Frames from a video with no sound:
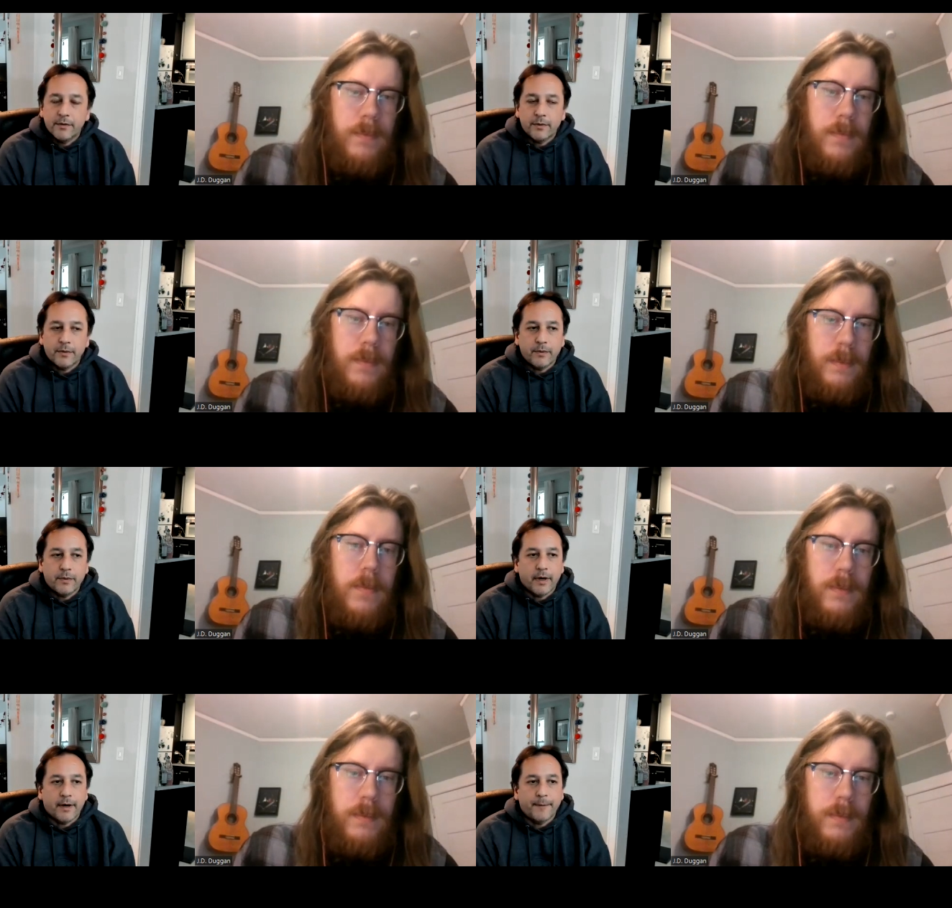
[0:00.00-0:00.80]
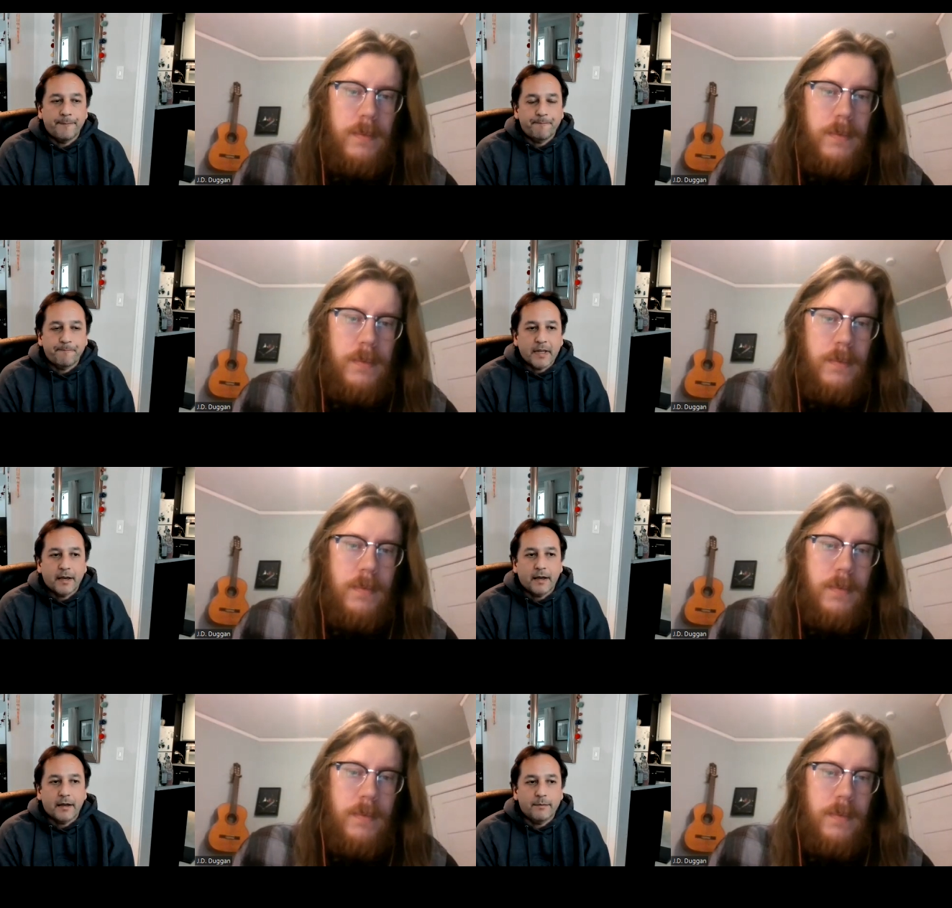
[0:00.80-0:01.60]
Speaker 1: to um,
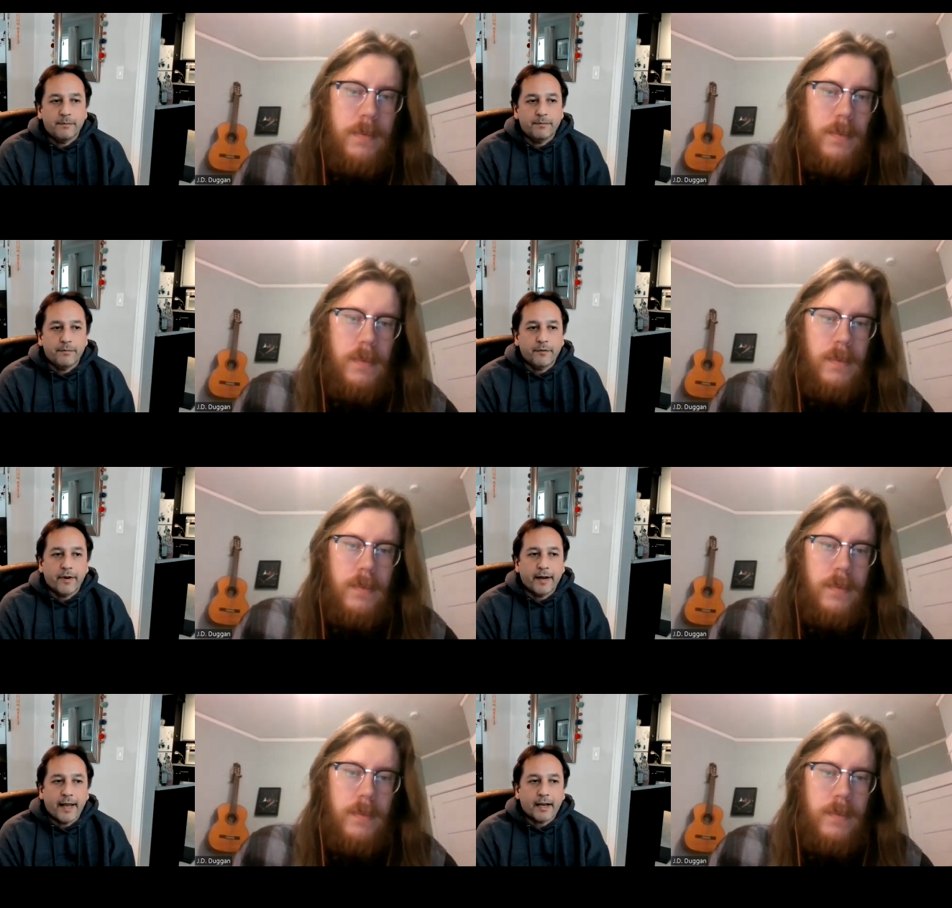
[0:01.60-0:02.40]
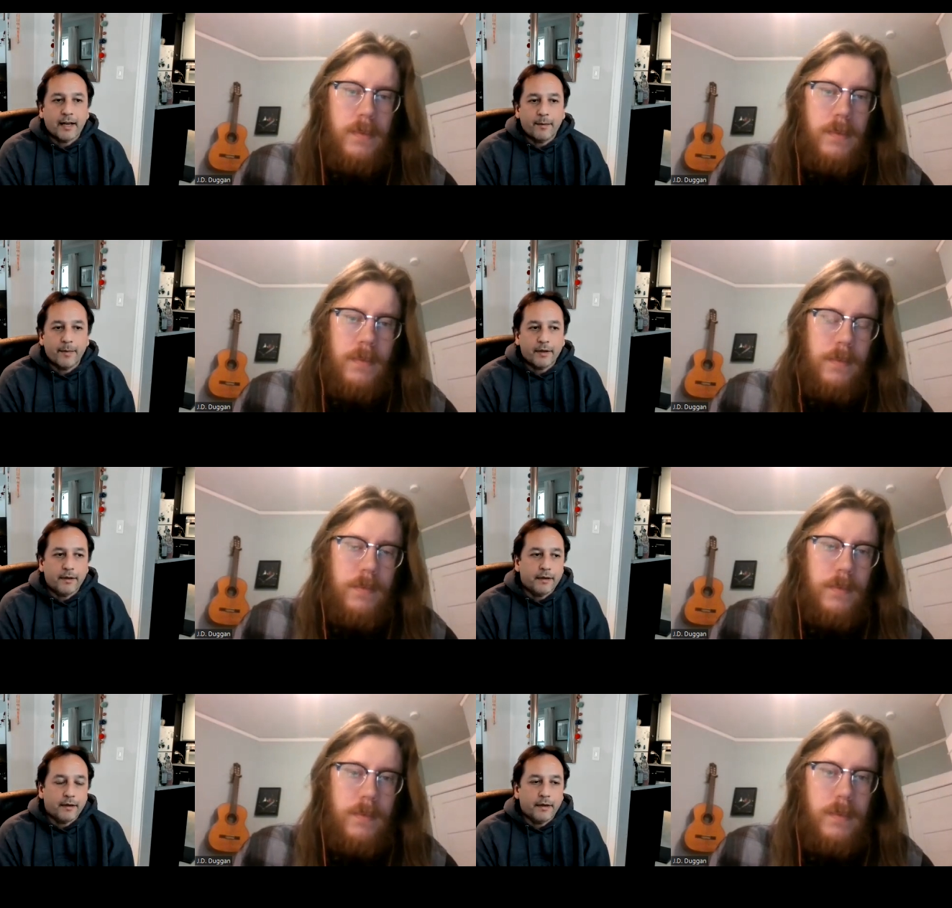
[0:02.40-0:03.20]
um, provide economic
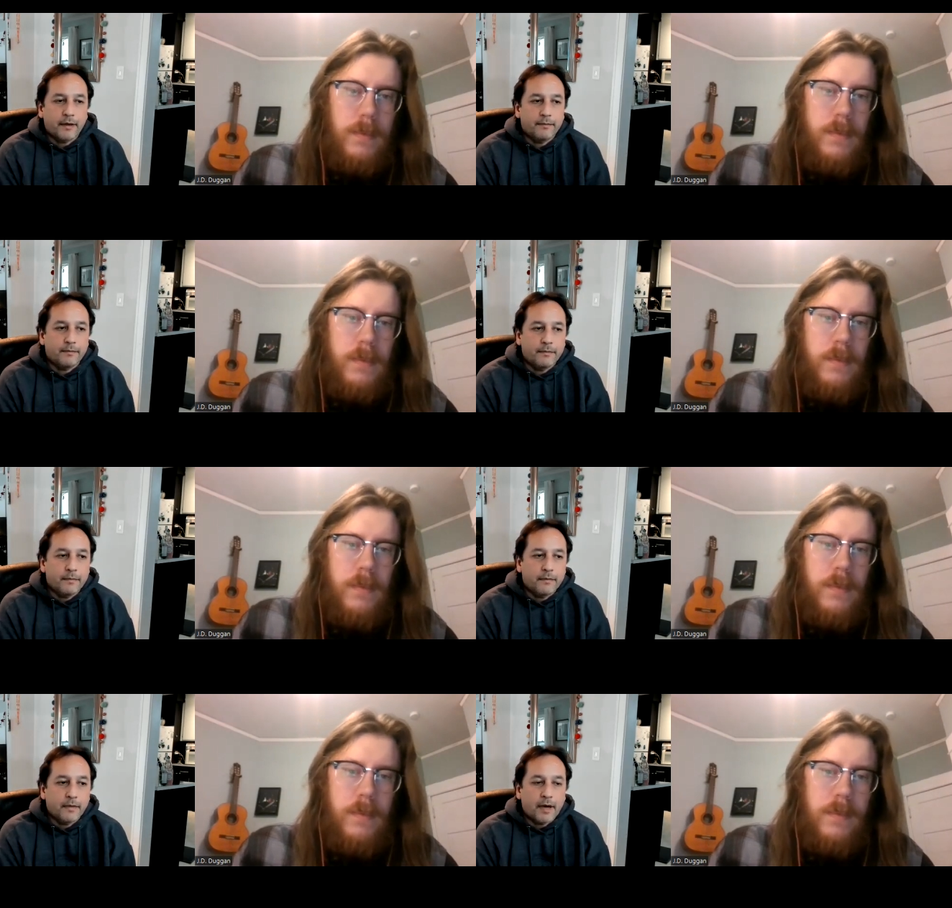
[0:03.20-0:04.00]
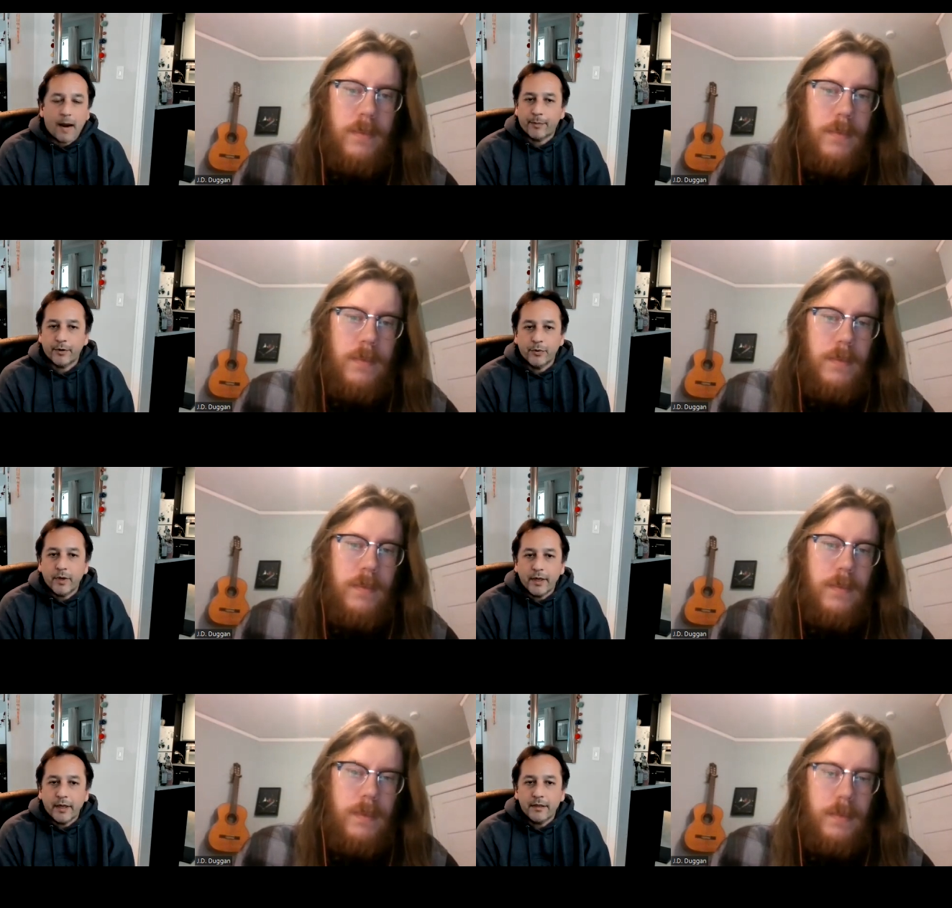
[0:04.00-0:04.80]
uh,
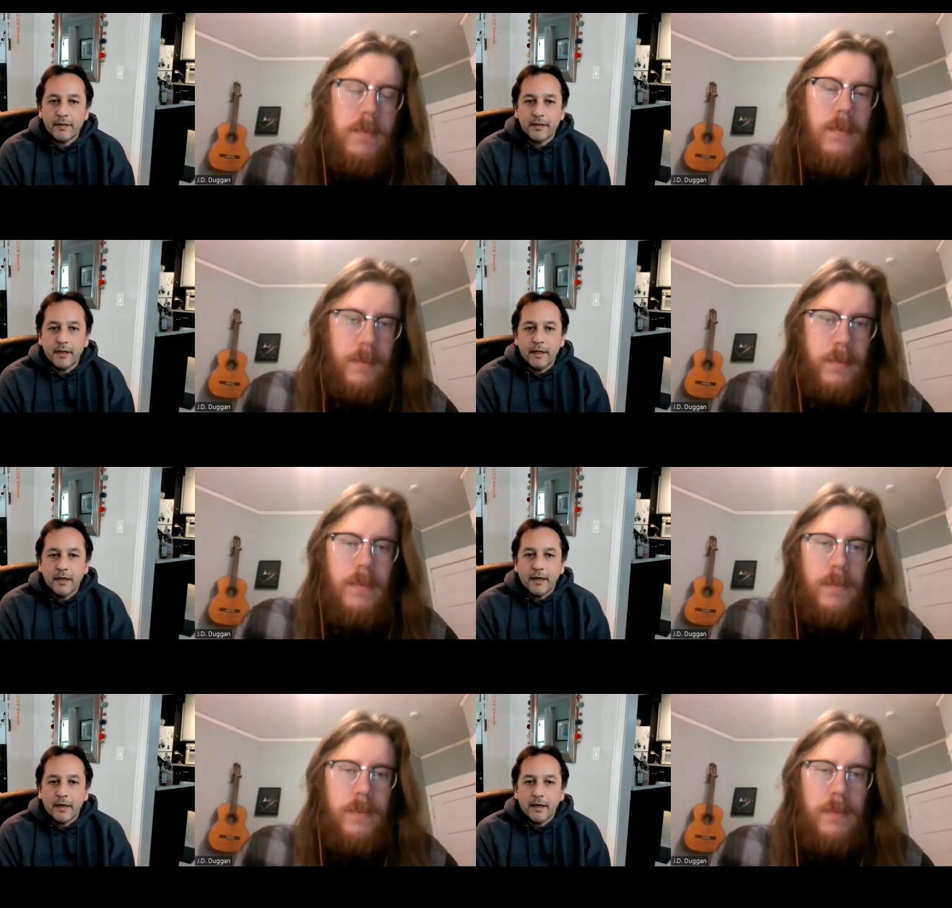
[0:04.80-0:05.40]
opportunities,